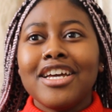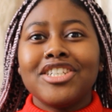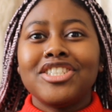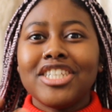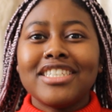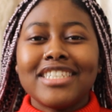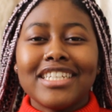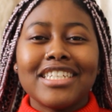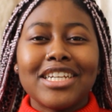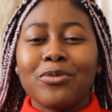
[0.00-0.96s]
She
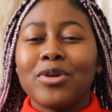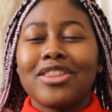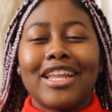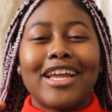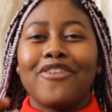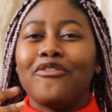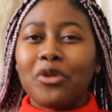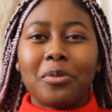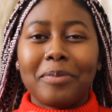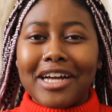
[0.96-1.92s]
stated it with a
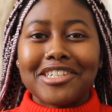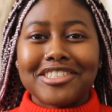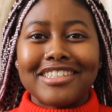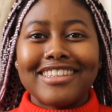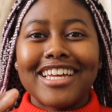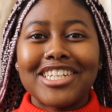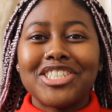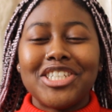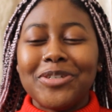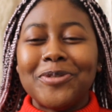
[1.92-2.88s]
full passion that
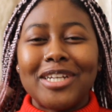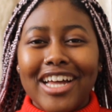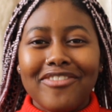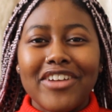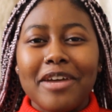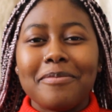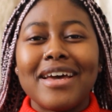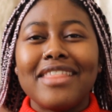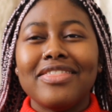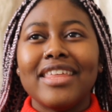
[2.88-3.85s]
she would love him,
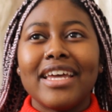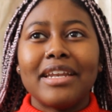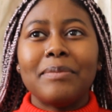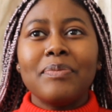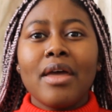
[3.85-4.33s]
and then